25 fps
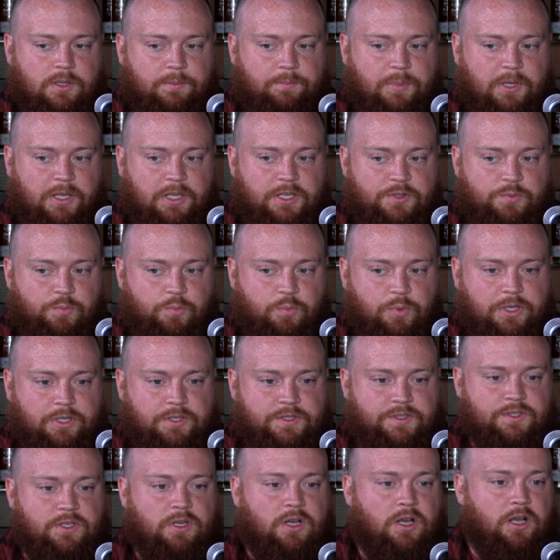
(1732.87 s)
because we
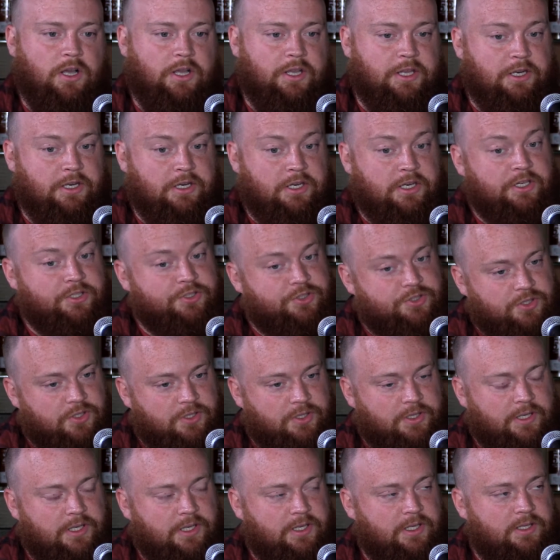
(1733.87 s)
saw
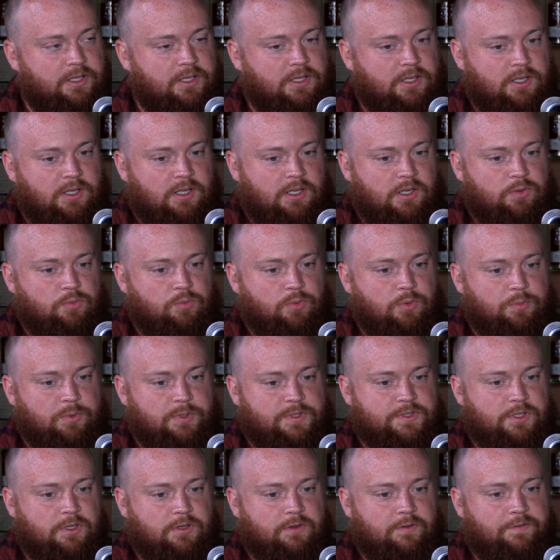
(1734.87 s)
initially, when we
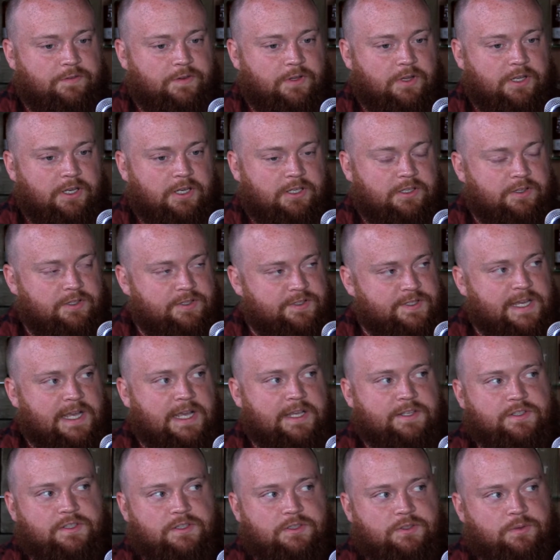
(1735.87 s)
started filling into these
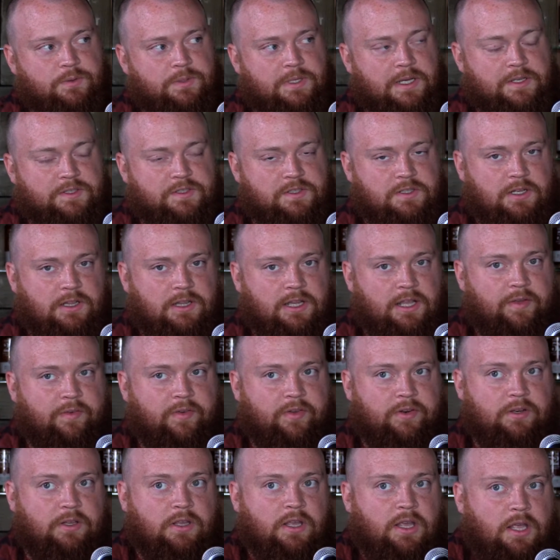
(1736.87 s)
casks in
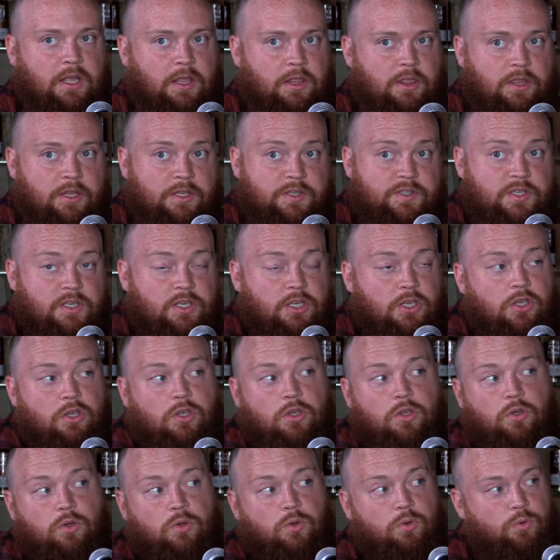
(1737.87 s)
2011, this
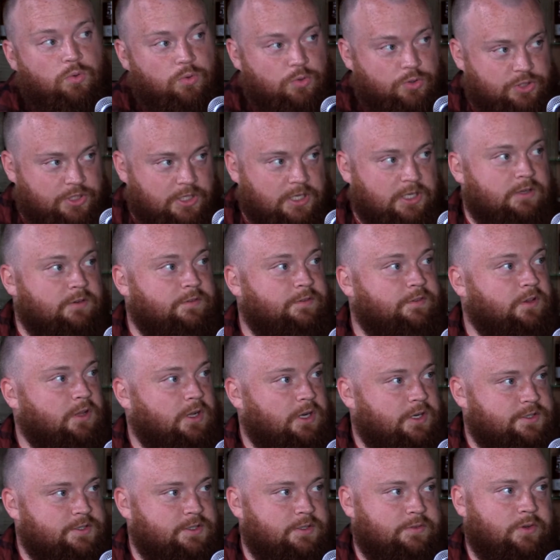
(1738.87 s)
huge
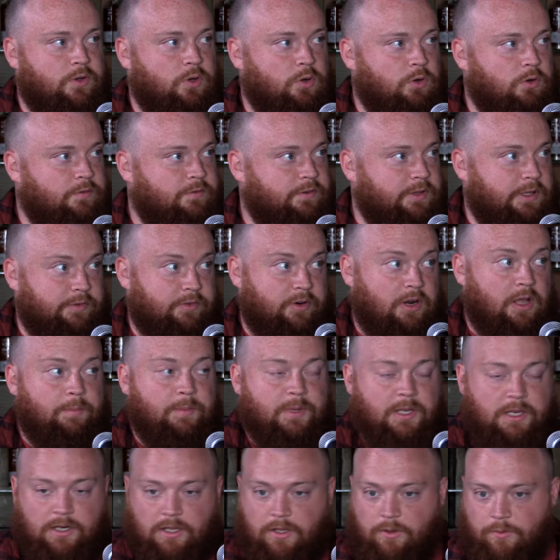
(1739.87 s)
influx of oak flavor. I
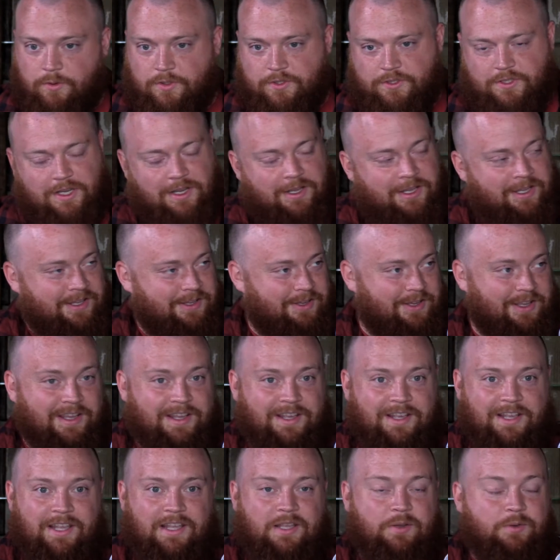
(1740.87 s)
mean, it was
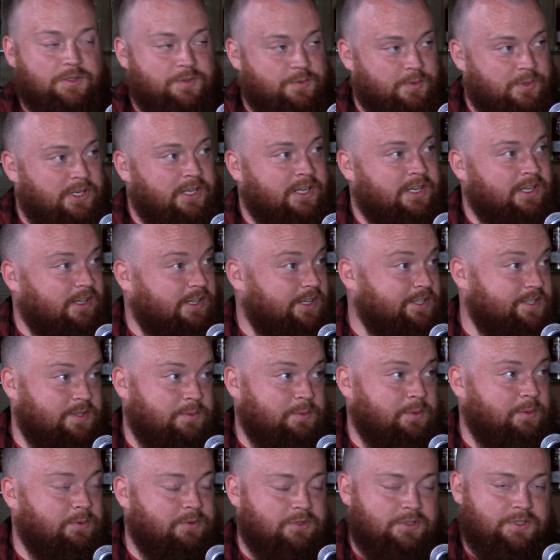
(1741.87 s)
it was ridiculous, and
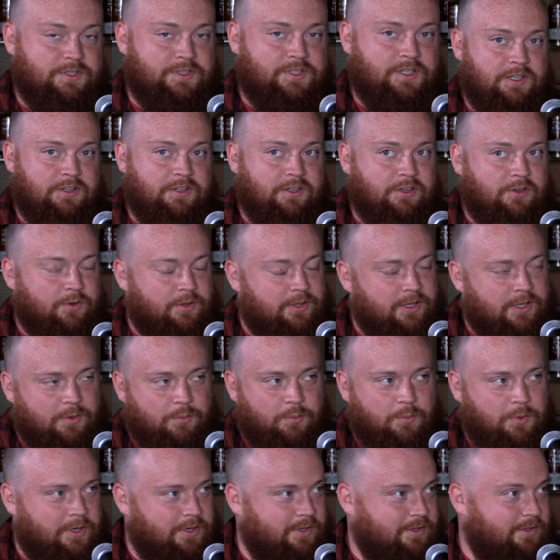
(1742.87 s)
we were just there going,
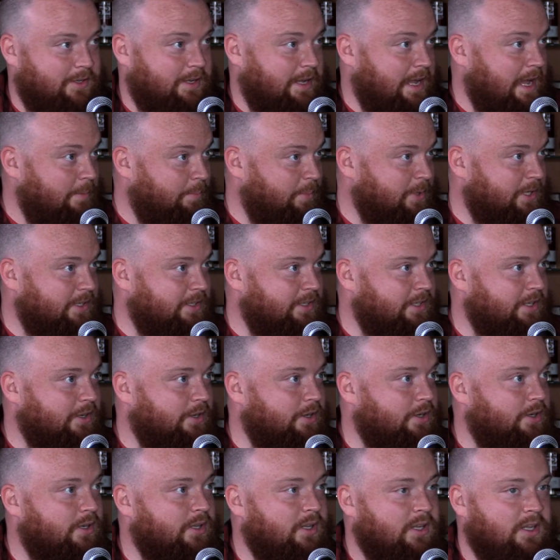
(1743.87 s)
like, what happened
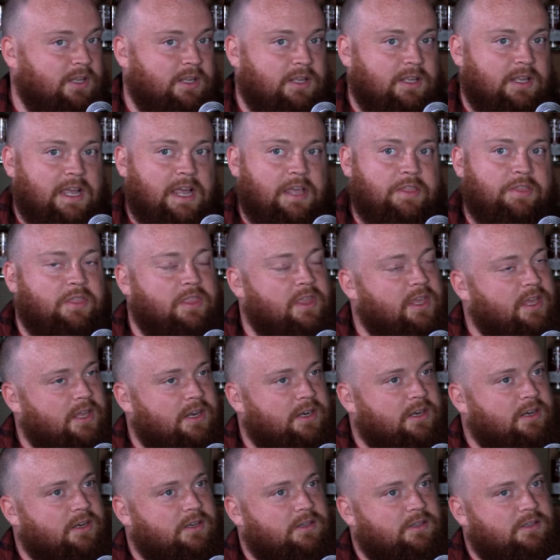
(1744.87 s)
here? And
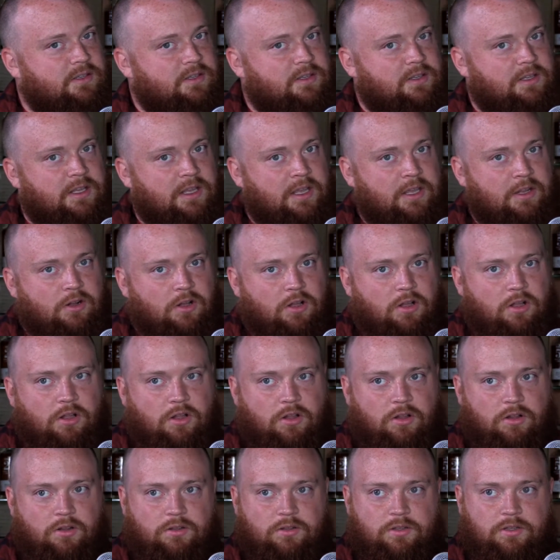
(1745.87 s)
then it
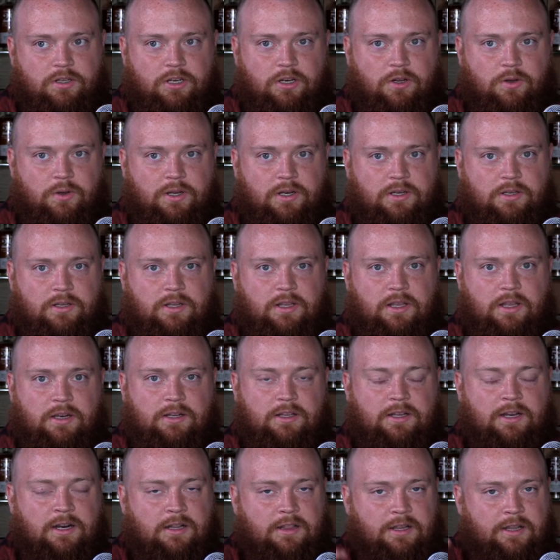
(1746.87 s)
all, you know, it
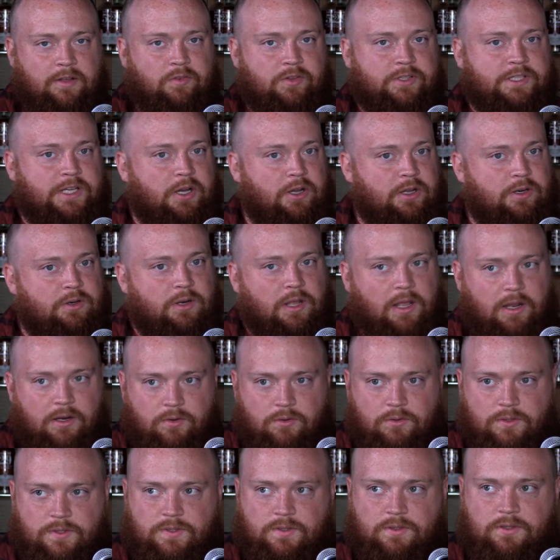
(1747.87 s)
kind of leveled out,
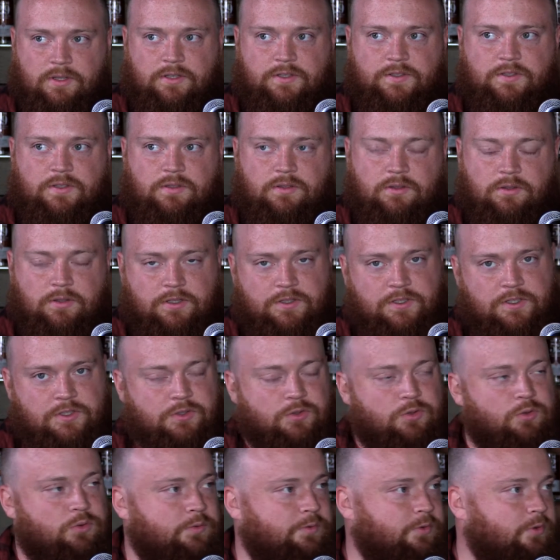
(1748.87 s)
and this is
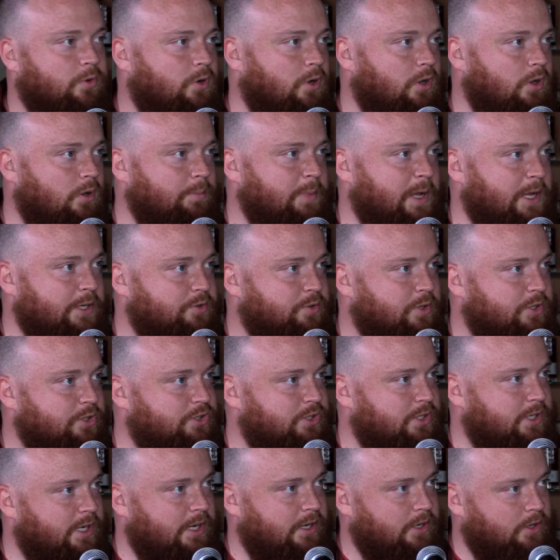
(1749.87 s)
true for all
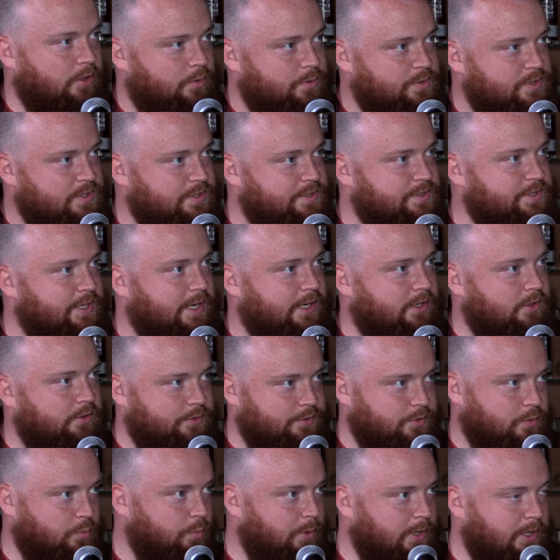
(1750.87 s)
maturation. It kind of goes in
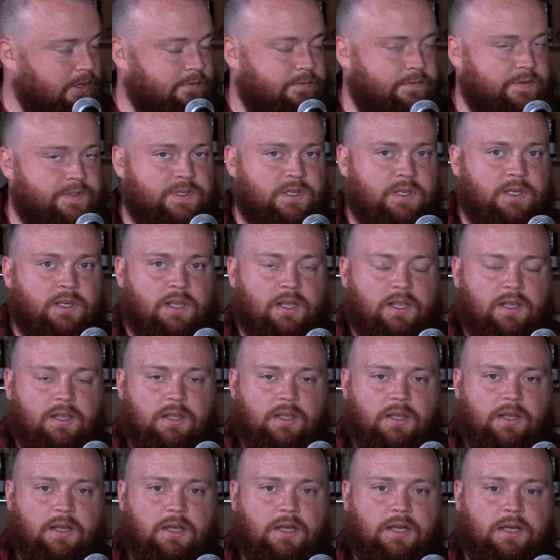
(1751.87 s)
cycles or waves,
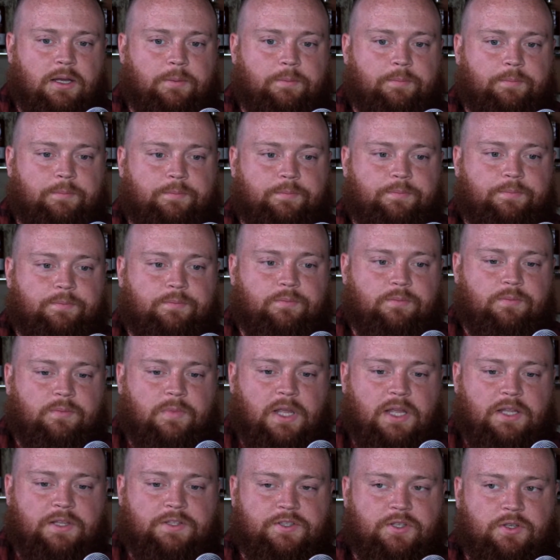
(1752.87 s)

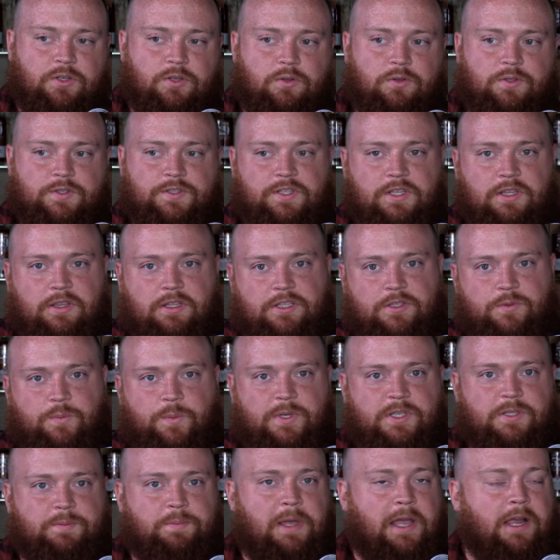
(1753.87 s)
and so you'd see these
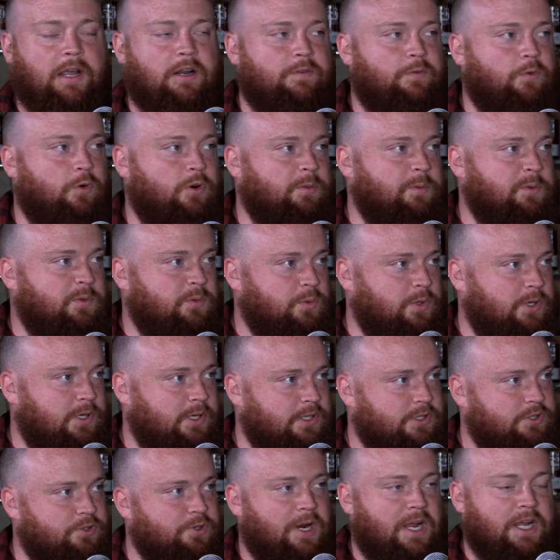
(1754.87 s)
swings back and forth between
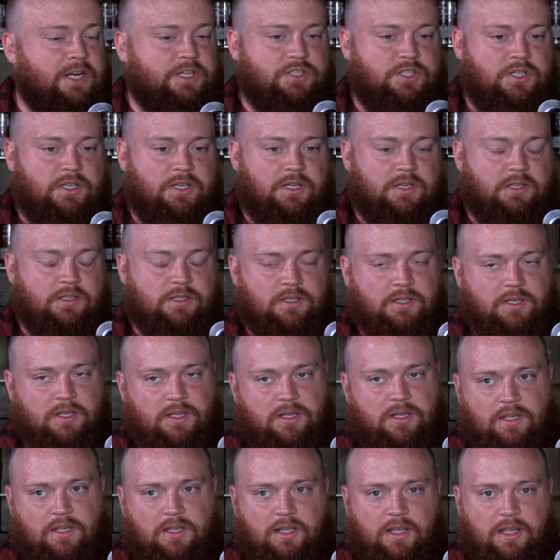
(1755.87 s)
extraction
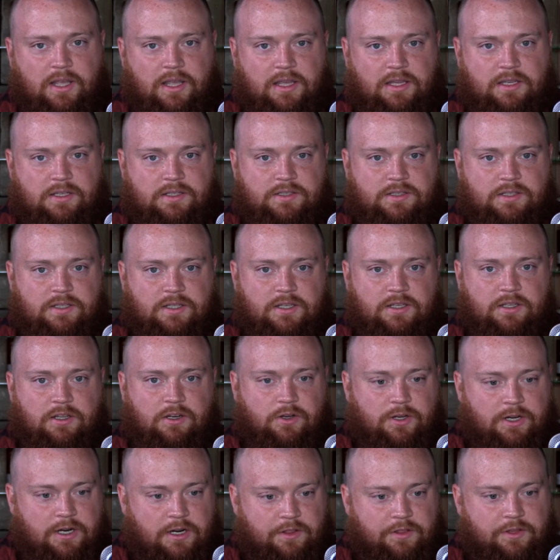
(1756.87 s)
and you know,
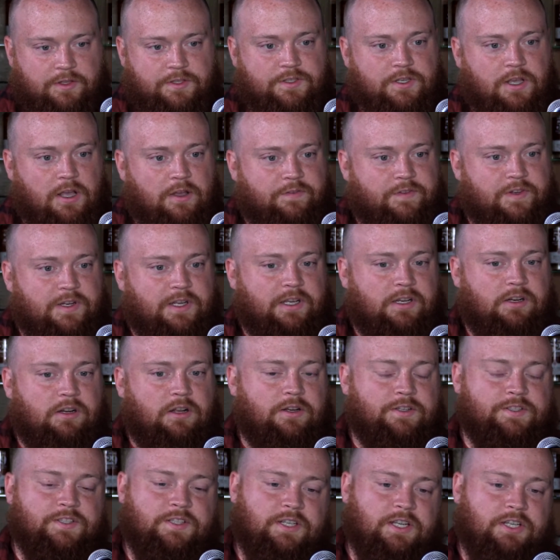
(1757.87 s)
kind of the softening and
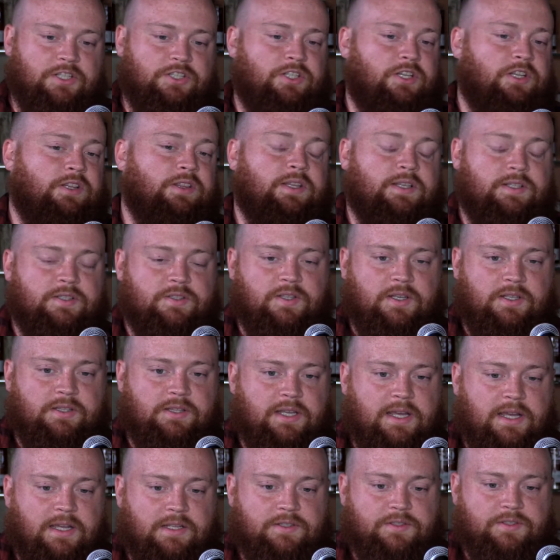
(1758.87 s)
oxidation and things like
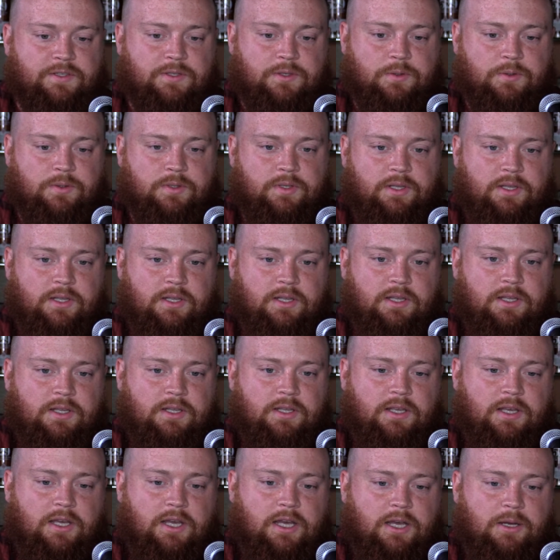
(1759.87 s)
that. So,
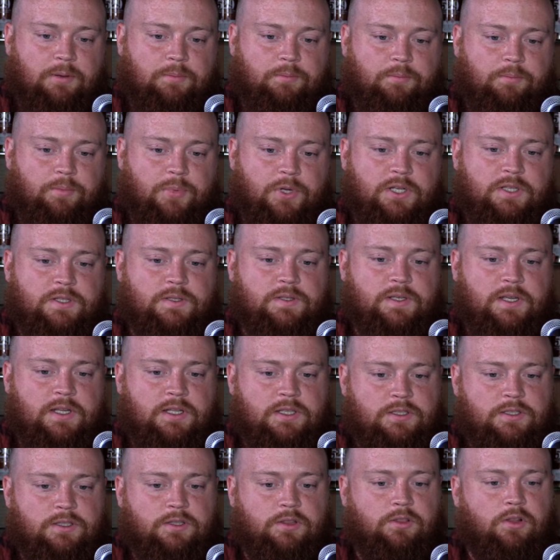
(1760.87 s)
but
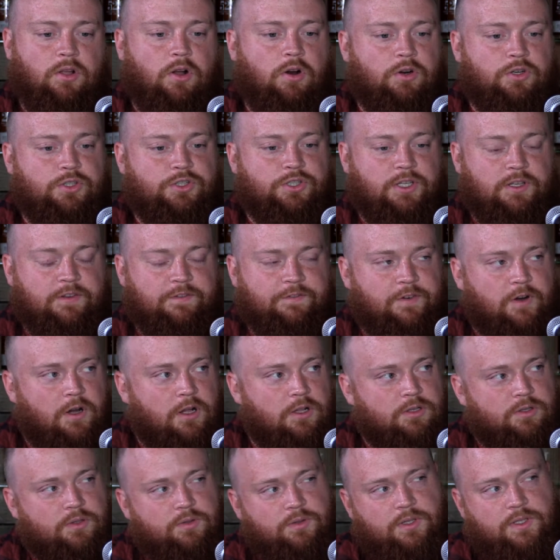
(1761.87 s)
it's largely
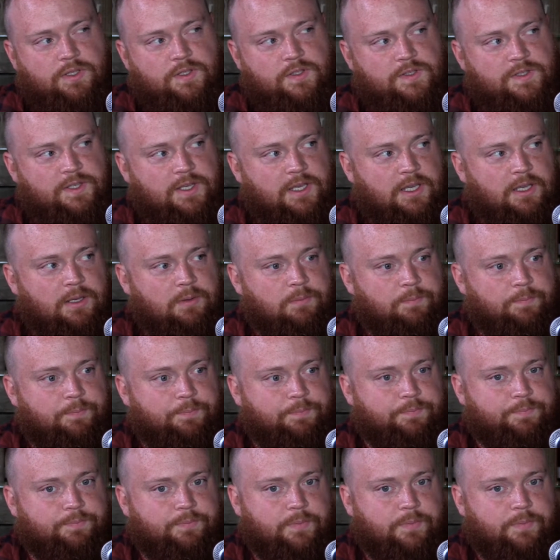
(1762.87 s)
followed the same